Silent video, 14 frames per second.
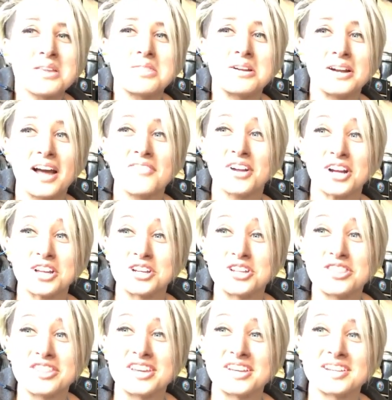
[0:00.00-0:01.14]
they're not very
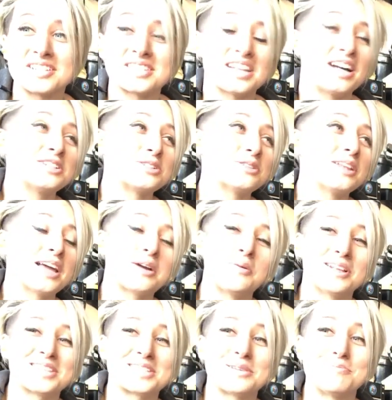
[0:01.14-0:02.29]
good things, and I'll do it like
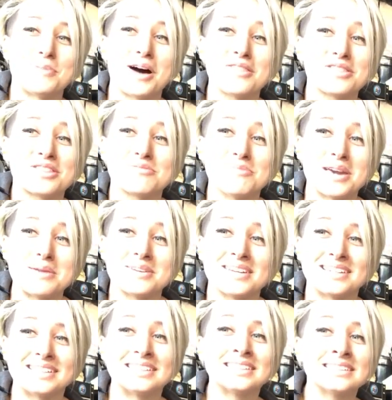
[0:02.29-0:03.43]
once a month
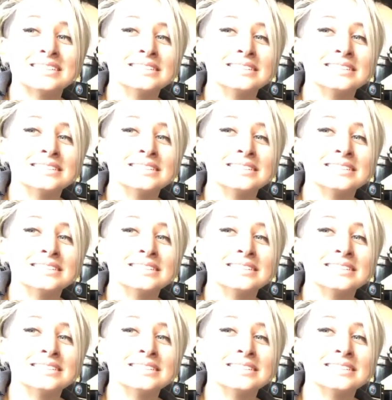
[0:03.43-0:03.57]
maybe.